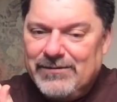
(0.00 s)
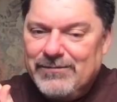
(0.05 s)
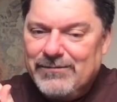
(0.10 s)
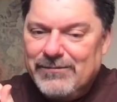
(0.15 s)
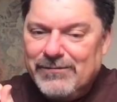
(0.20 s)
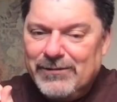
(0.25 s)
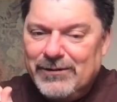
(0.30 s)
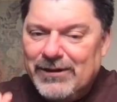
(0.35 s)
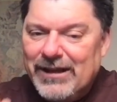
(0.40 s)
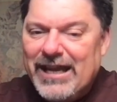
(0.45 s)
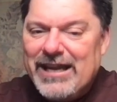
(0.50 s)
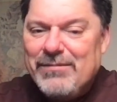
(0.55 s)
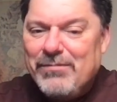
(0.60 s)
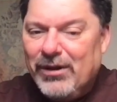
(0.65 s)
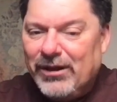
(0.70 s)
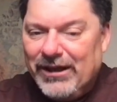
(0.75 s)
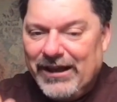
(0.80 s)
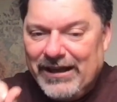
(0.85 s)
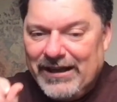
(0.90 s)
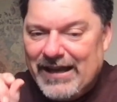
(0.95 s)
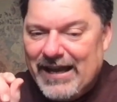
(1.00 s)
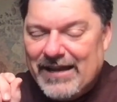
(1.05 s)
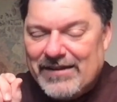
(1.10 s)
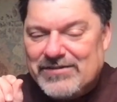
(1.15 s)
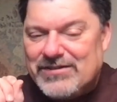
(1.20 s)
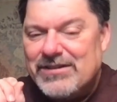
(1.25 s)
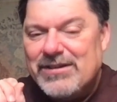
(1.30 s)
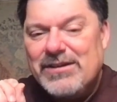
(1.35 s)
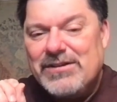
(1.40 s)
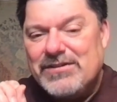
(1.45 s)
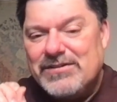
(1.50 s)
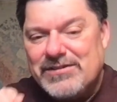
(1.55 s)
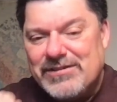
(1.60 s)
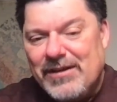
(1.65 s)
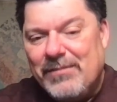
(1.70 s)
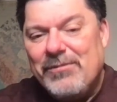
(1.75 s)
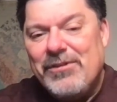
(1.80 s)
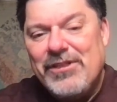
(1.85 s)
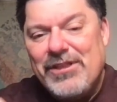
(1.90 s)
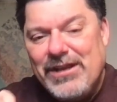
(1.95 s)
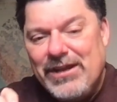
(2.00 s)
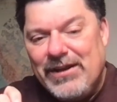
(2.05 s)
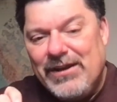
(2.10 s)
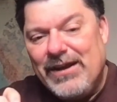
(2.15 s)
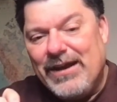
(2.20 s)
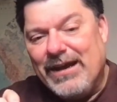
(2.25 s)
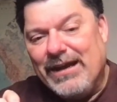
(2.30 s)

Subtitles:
label it as something